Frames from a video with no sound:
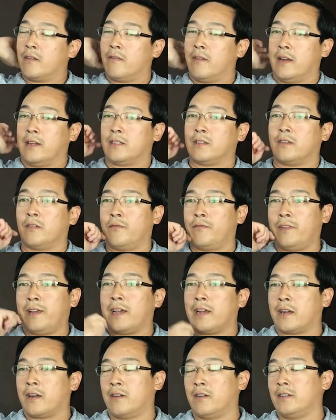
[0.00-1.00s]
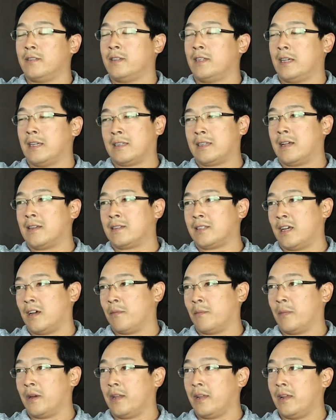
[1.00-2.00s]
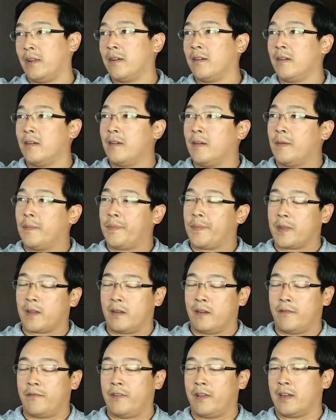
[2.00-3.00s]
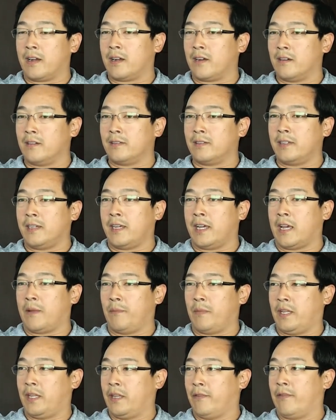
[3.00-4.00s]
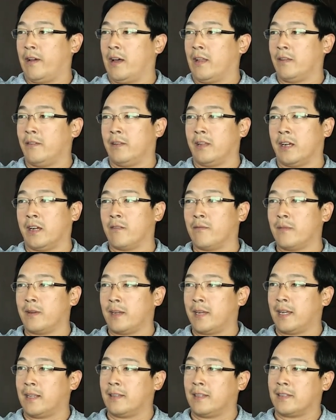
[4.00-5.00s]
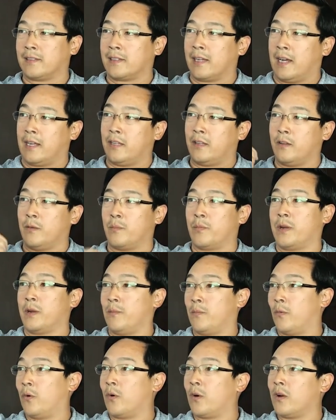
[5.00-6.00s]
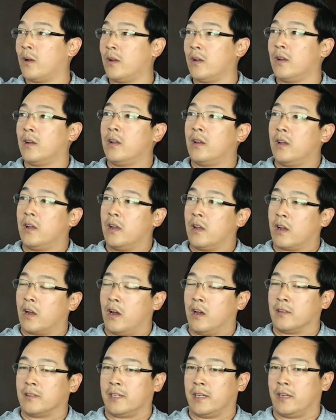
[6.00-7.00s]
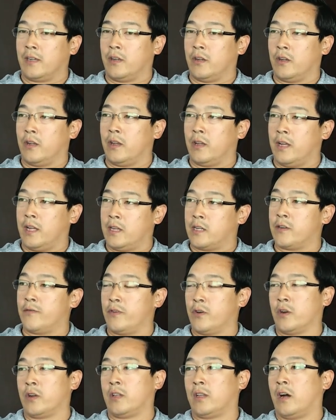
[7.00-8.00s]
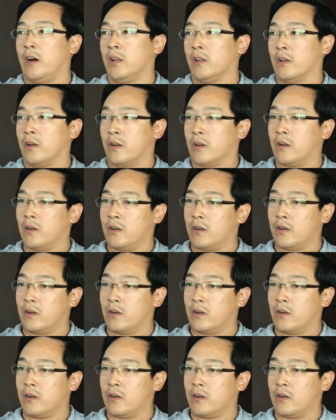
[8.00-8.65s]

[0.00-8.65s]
Right? So fiat currency is not sound money. Fiat currency can be devalued. The government can decide to print more, causing each of your dollar